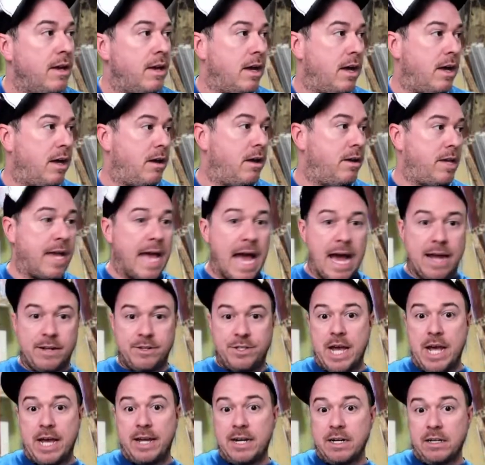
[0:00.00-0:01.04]
You got
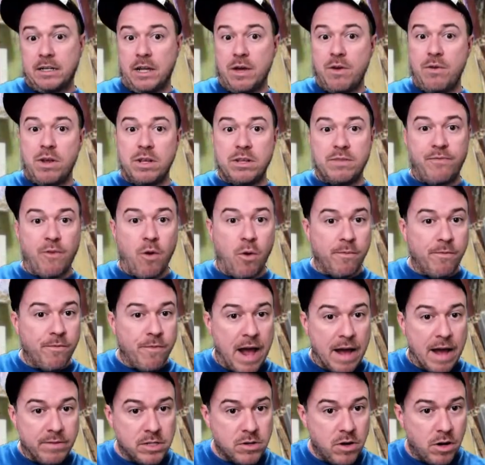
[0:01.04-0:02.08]
Jaden Lucas, former
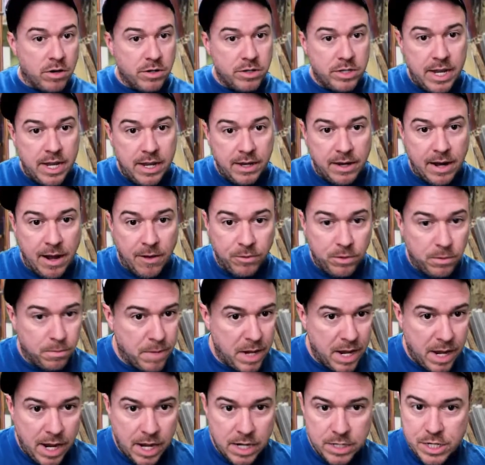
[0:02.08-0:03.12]
5-star, sitting on the
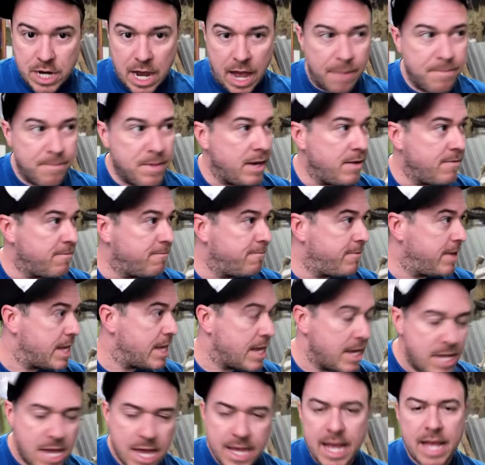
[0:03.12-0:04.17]
bench. I mean,
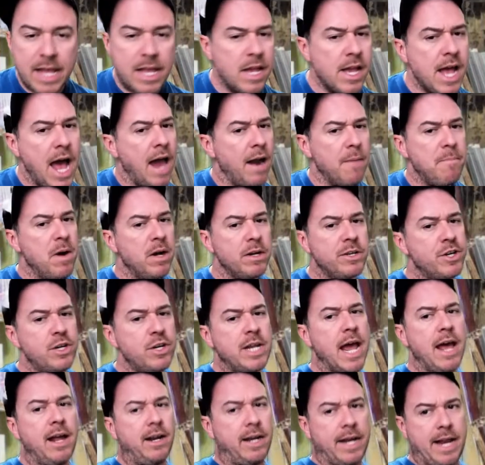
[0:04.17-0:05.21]
you got a bunch of
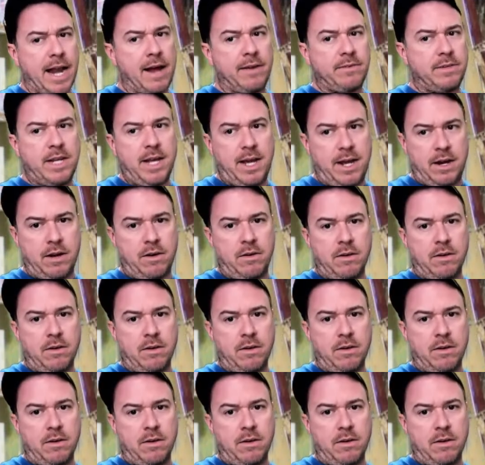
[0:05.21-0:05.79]
talent out there.